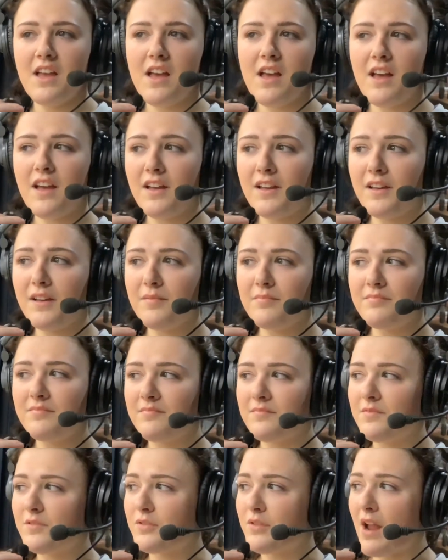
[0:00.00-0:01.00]
Um,
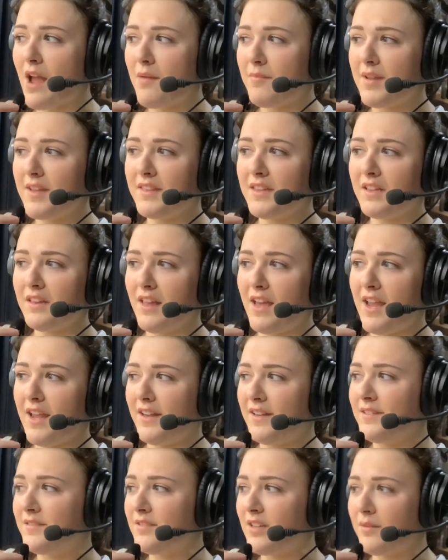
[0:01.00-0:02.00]
trap me in the
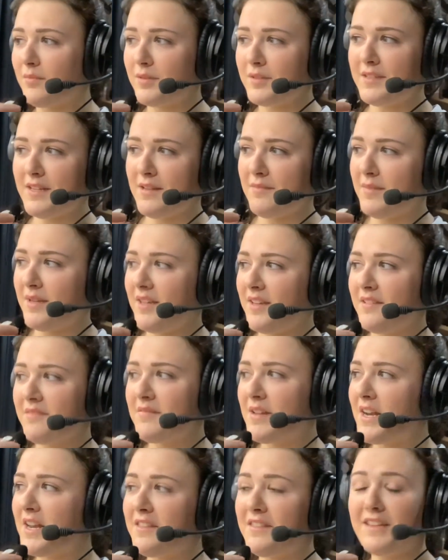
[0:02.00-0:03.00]
lane, double team me,
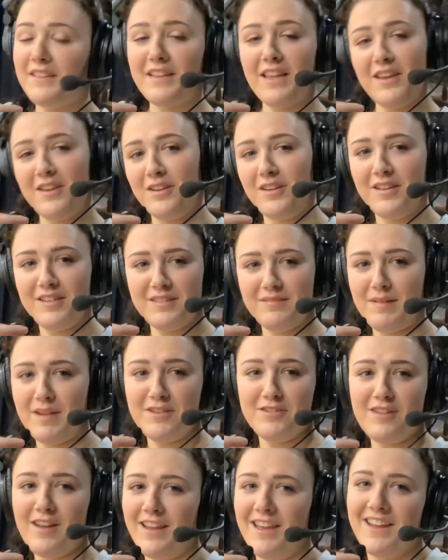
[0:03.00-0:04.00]
anything they could to make
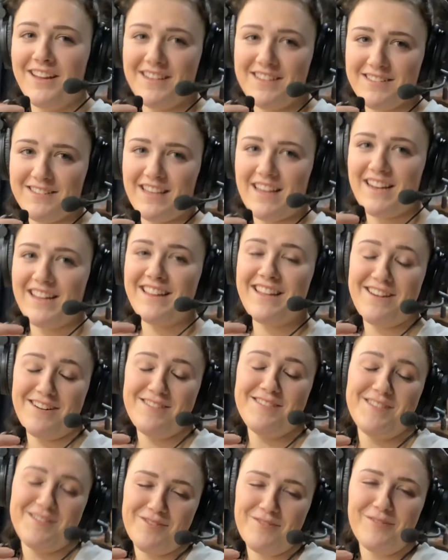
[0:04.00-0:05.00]
sure I could get in there
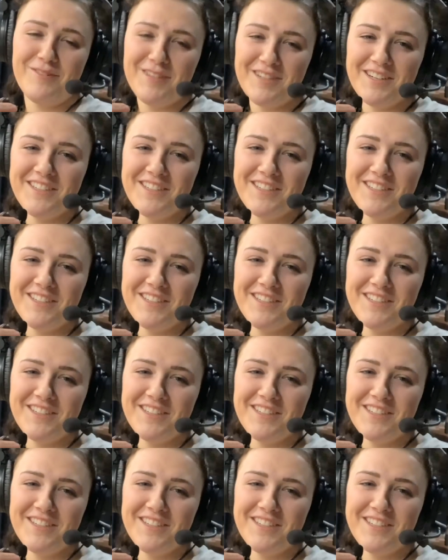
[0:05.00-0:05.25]
and score.